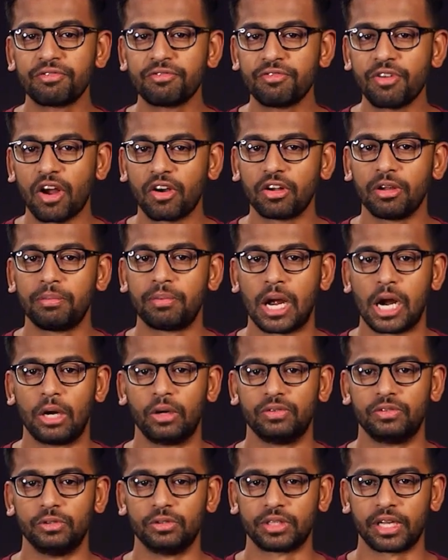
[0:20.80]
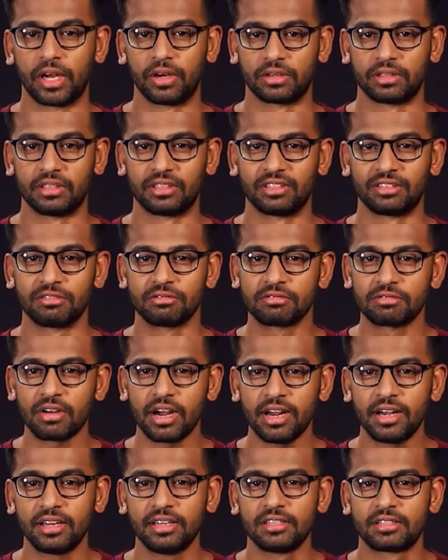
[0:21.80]
very powerful calculator
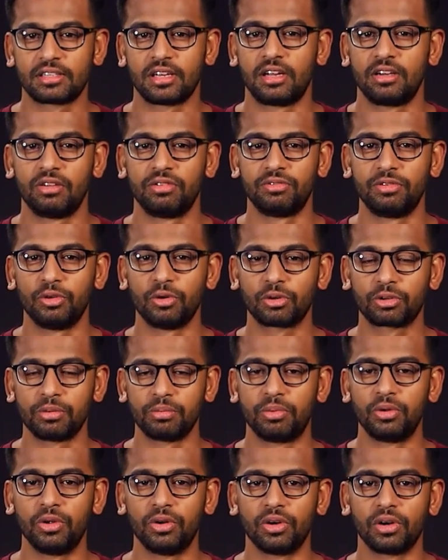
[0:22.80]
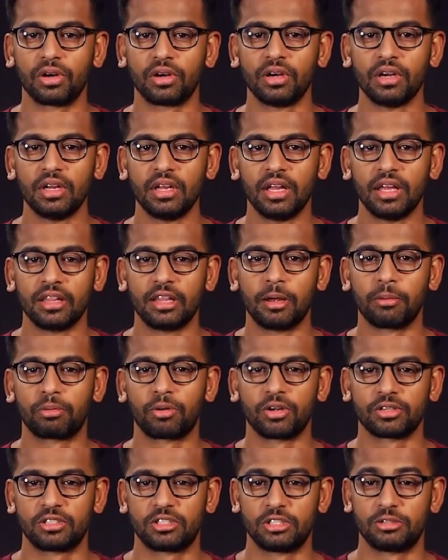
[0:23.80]
right inside of your computer that
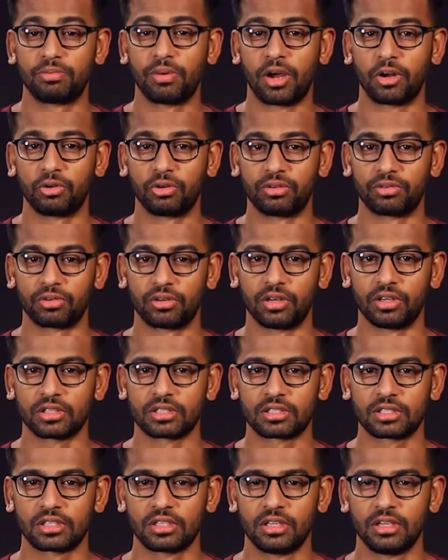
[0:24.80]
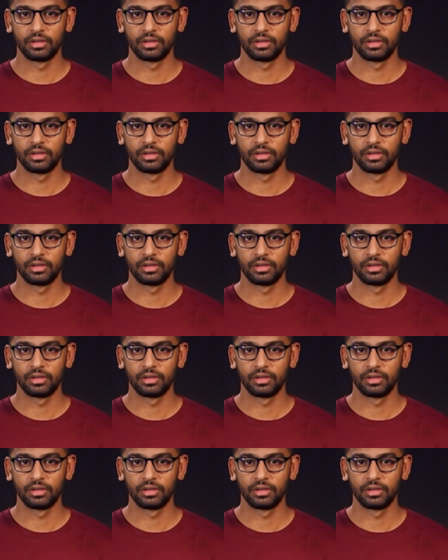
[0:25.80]
processes binary for us.